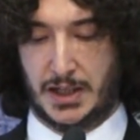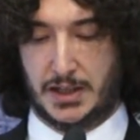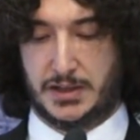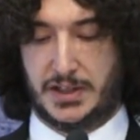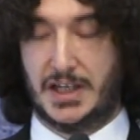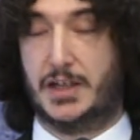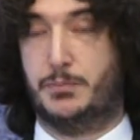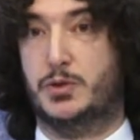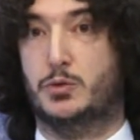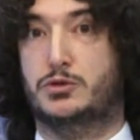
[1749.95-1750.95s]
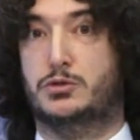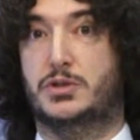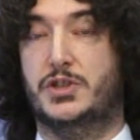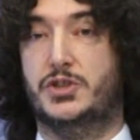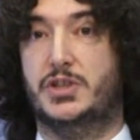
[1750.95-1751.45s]
the other element should
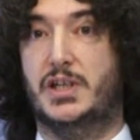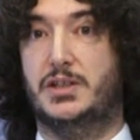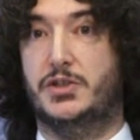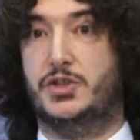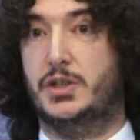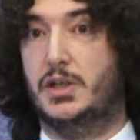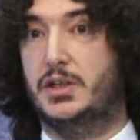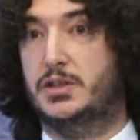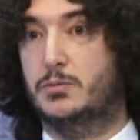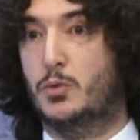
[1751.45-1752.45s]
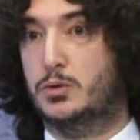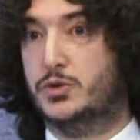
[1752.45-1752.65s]
be intercompany training.